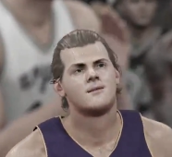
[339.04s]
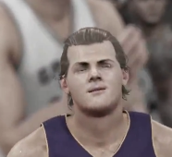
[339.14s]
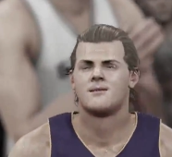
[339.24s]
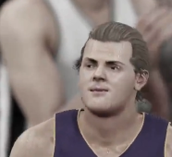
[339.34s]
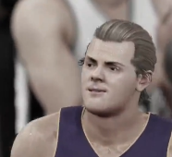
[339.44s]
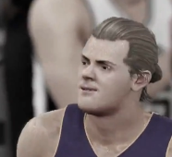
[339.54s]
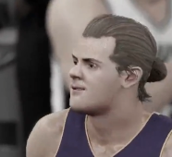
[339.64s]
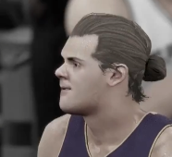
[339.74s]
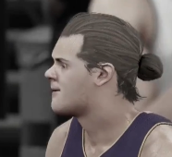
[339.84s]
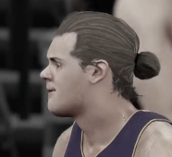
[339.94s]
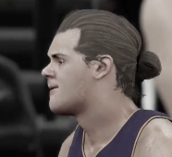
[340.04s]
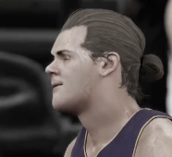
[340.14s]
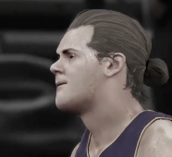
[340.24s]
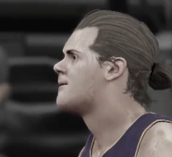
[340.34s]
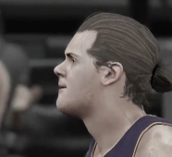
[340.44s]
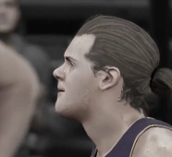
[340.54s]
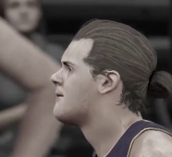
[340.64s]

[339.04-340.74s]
(no one is talking)